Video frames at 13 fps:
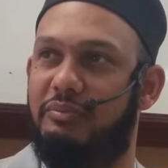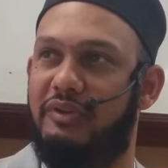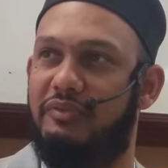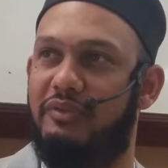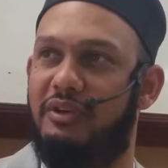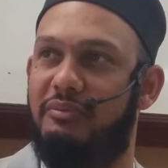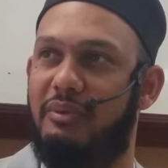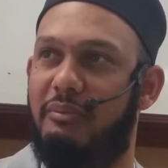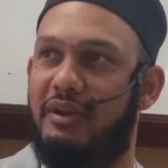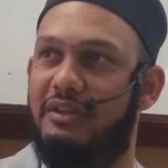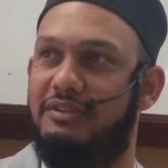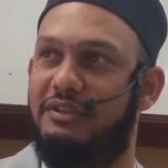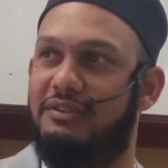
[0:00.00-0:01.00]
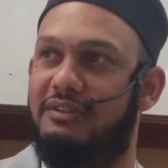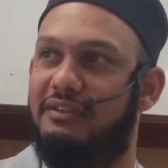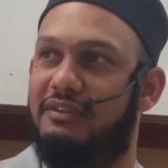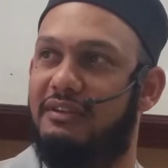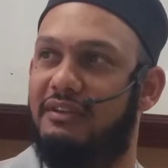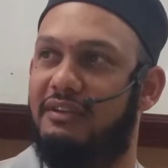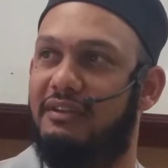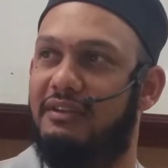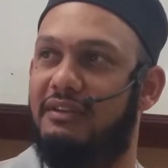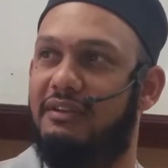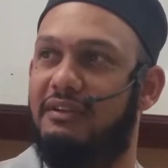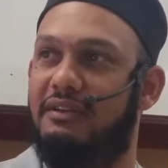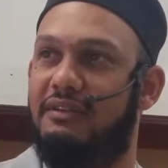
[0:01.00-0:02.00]
prefer memorization?
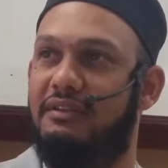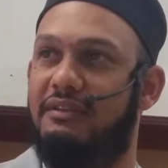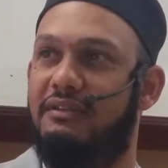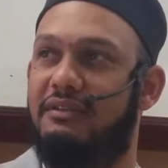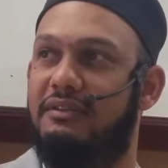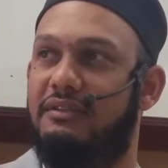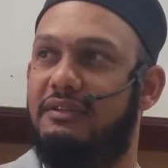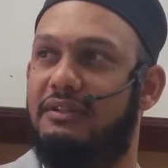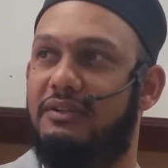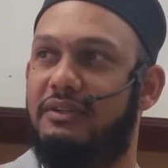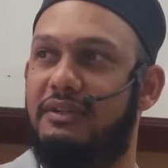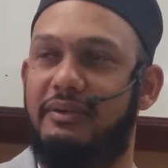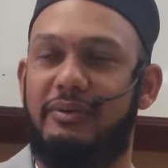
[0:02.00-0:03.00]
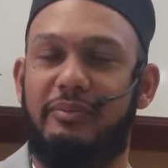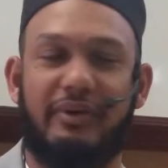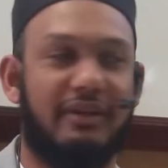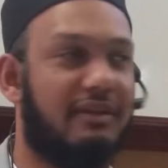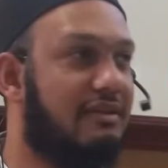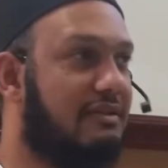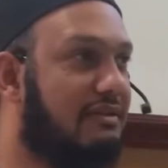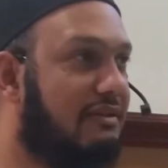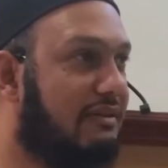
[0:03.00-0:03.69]
Okay, brothers?